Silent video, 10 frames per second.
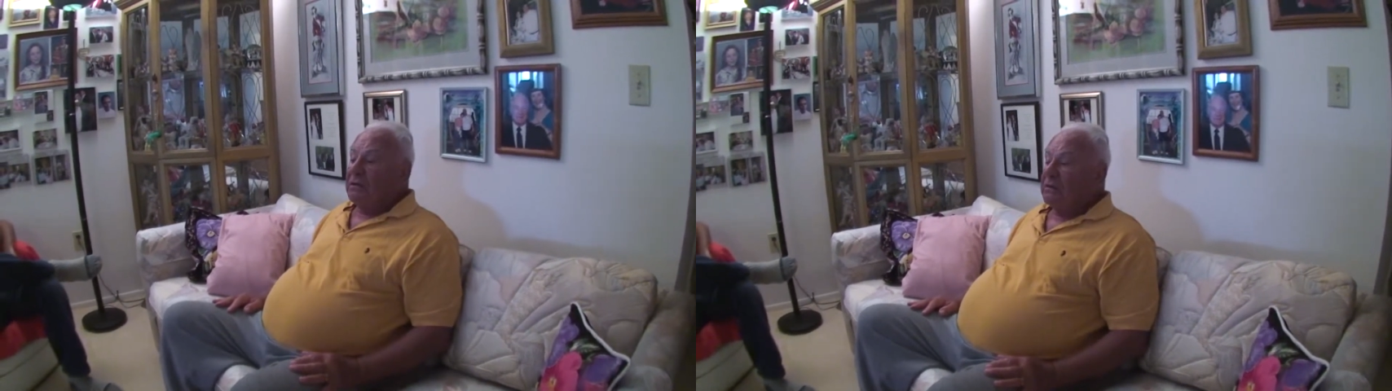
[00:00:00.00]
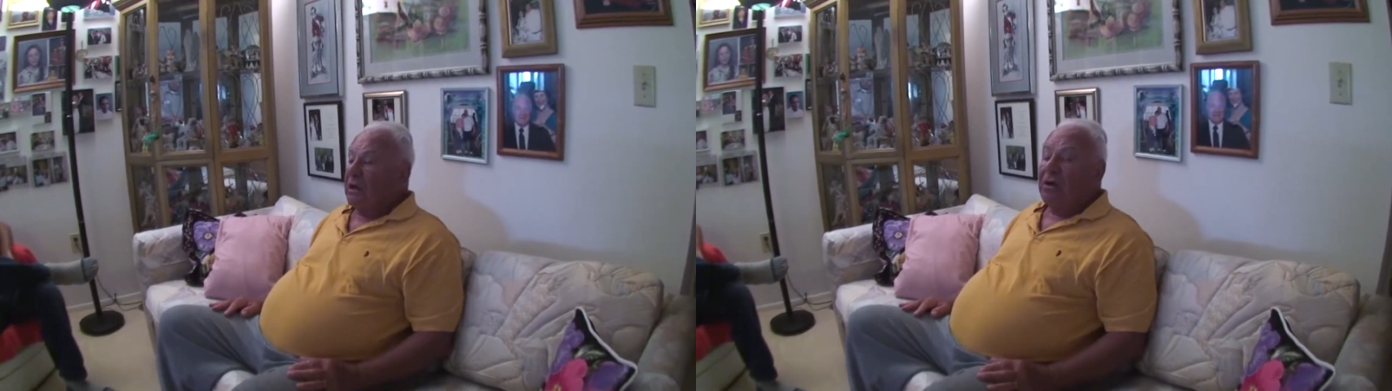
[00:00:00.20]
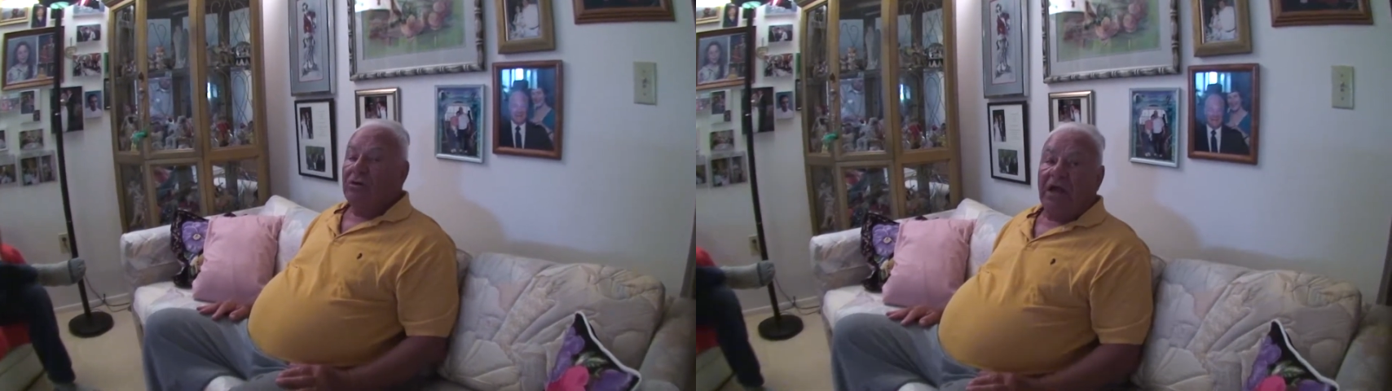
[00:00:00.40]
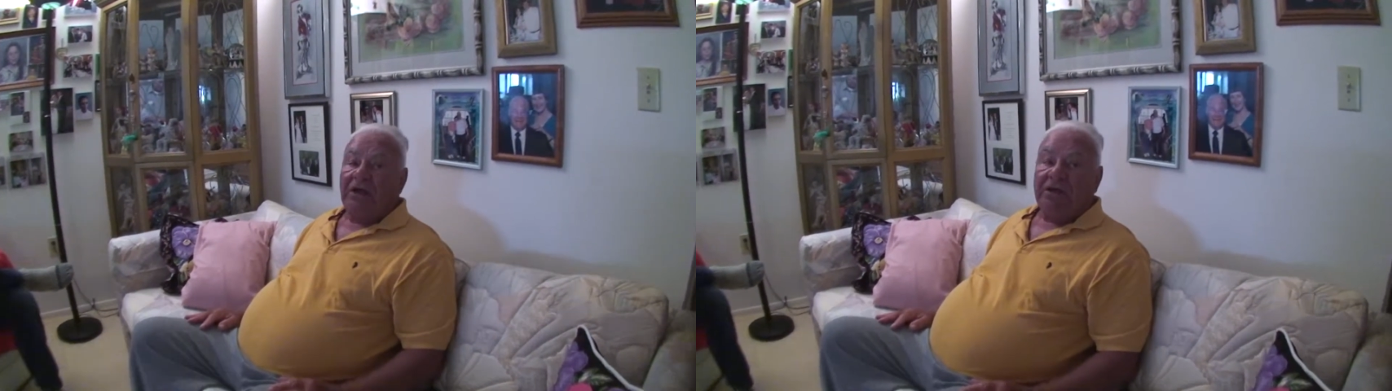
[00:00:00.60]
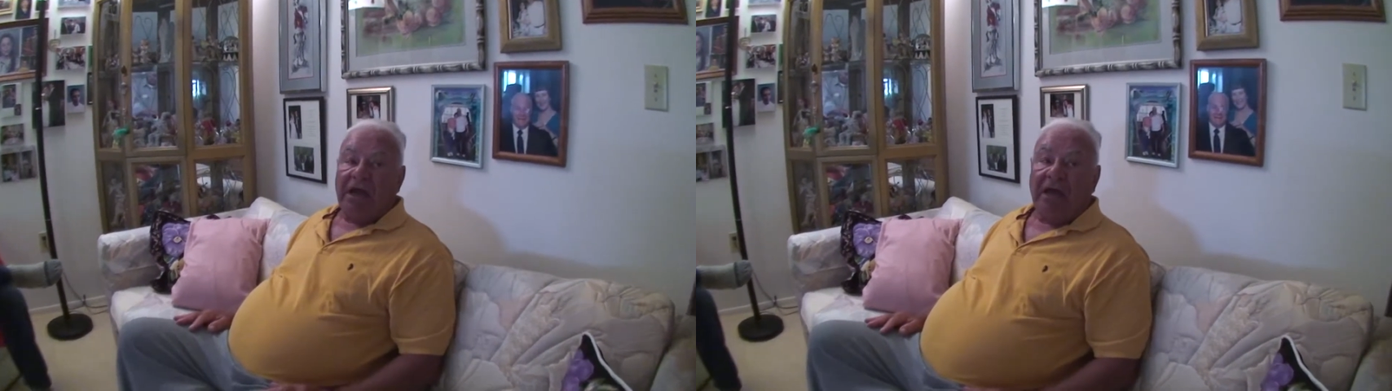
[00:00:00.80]
No,
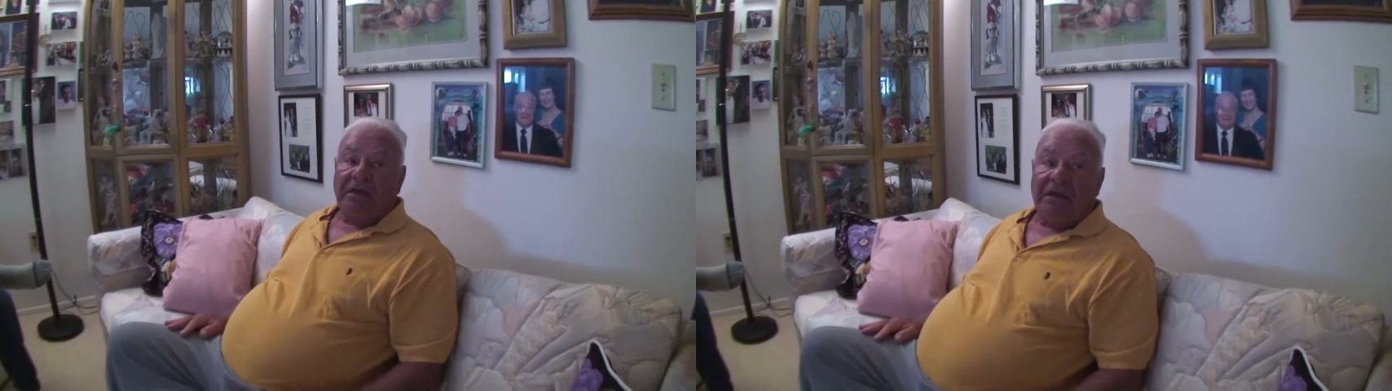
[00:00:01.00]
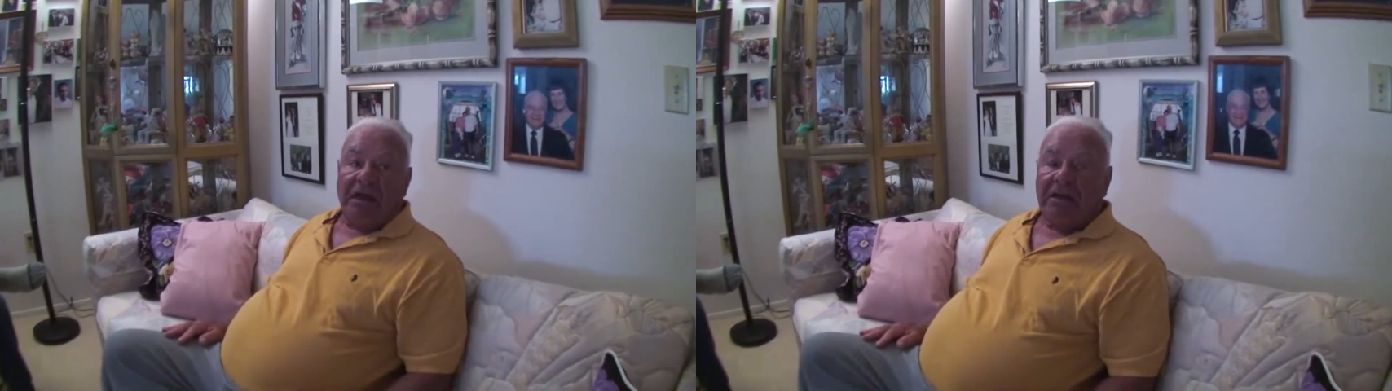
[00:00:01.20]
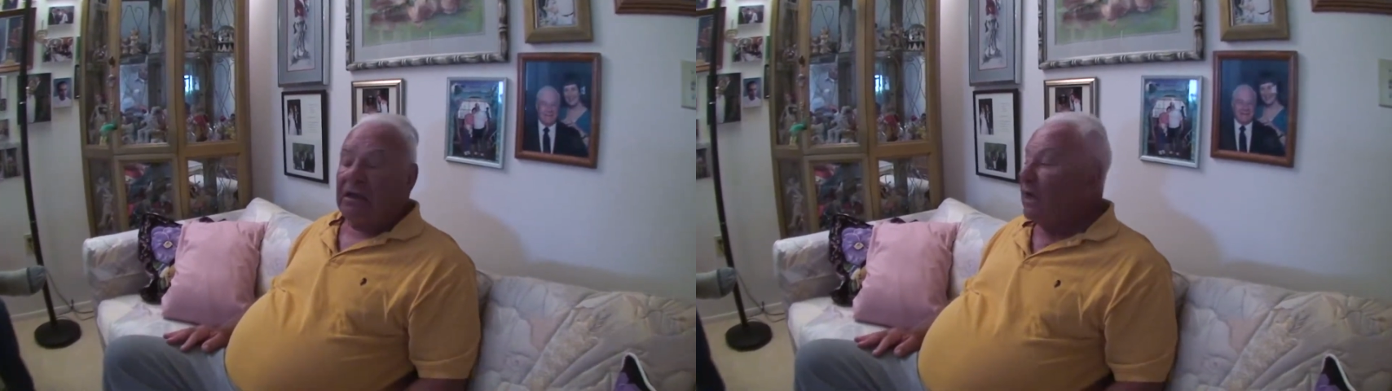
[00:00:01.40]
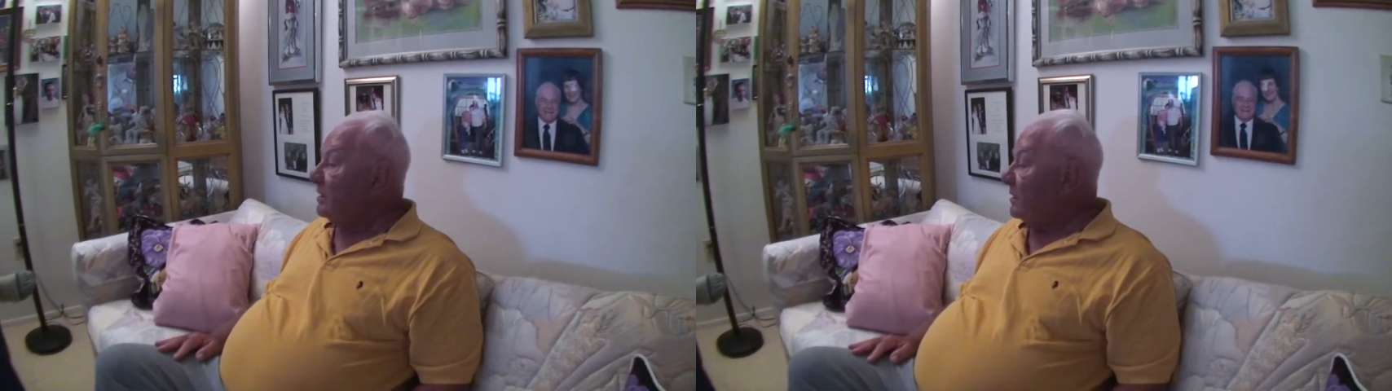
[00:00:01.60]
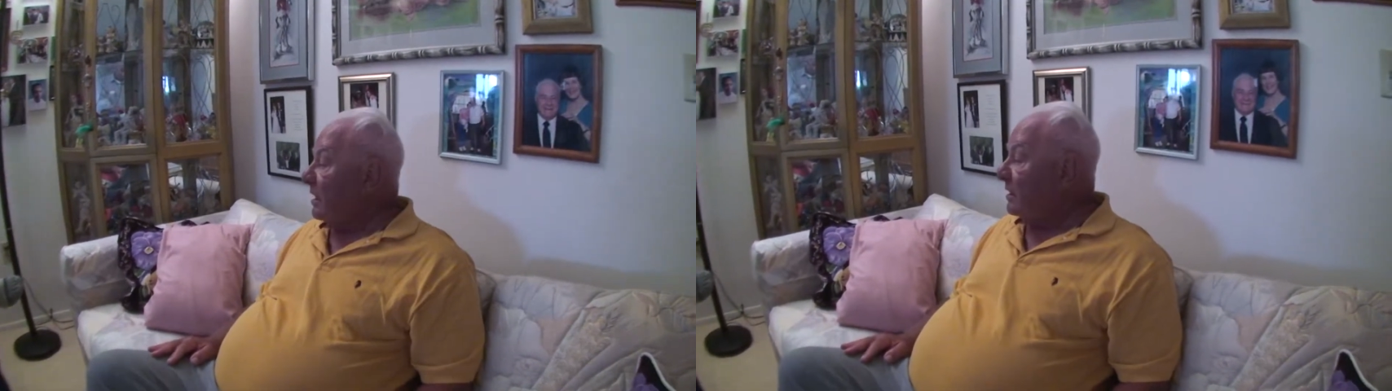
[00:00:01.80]
not yet, not
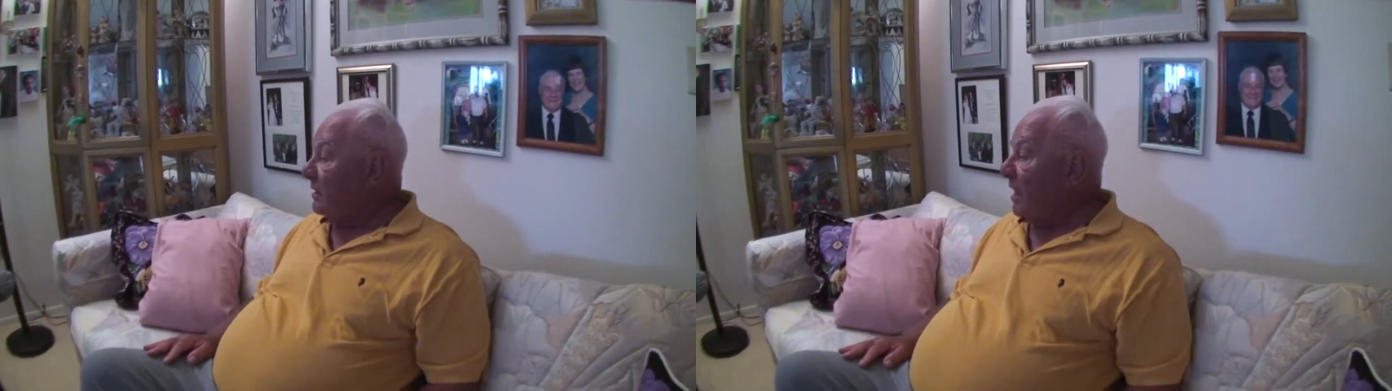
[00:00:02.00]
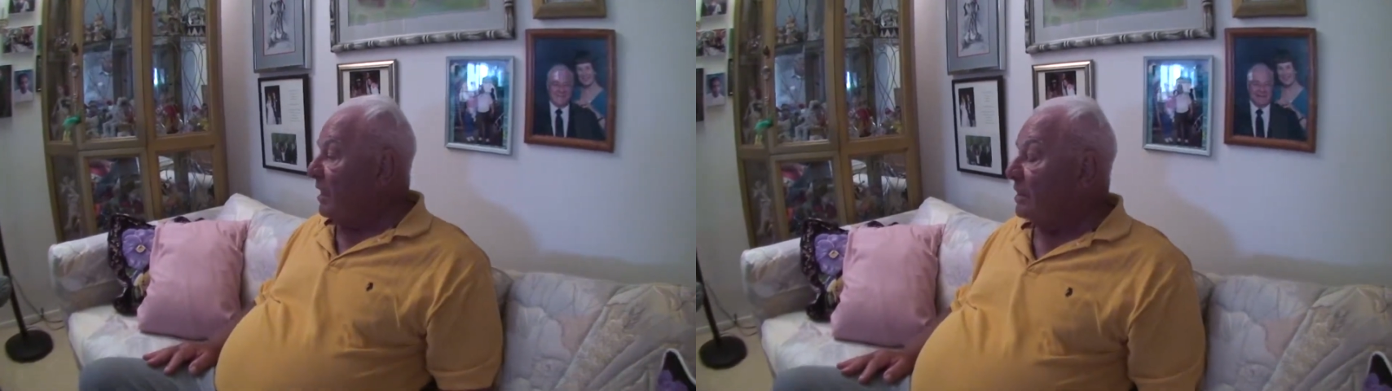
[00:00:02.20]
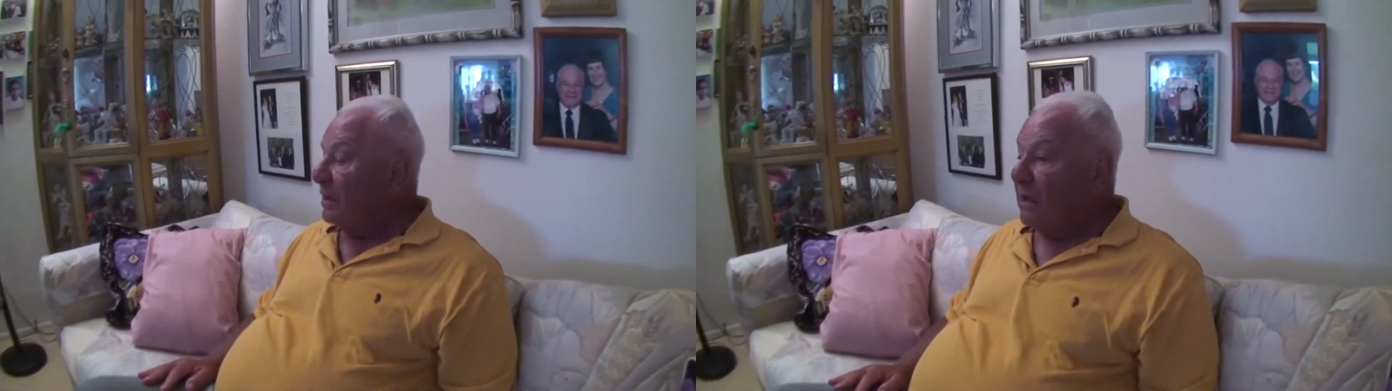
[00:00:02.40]
yet, not yet.